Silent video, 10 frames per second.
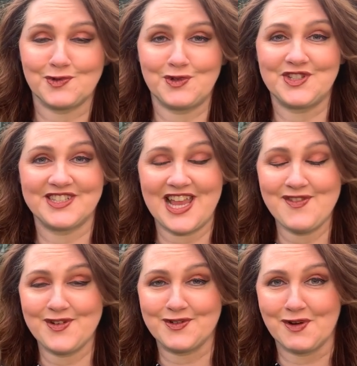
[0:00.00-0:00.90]
which is
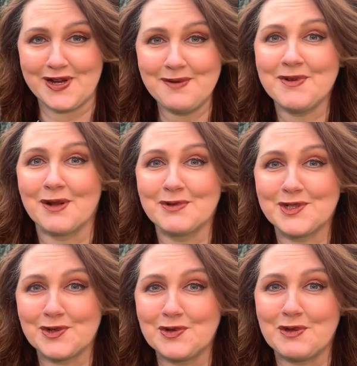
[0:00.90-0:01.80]
ever growing, but I'm
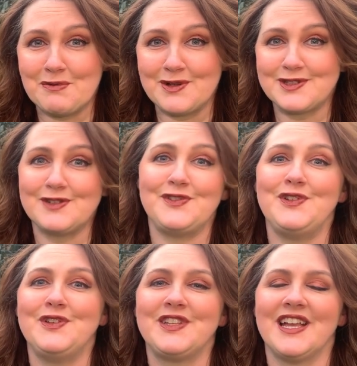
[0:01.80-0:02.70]
sure that most of
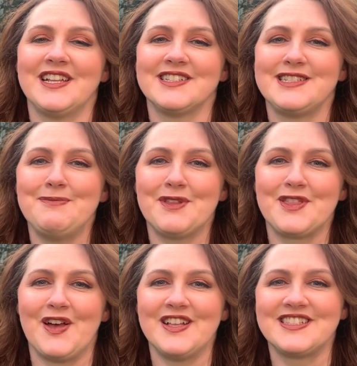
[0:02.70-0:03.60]
you can
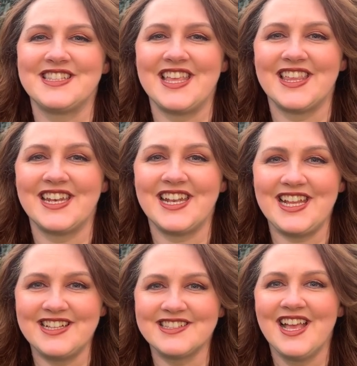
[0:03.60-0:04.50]
sympathize there that
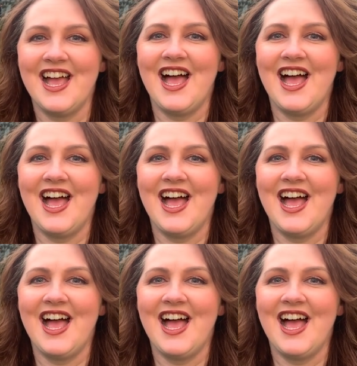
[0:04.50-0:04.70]
it is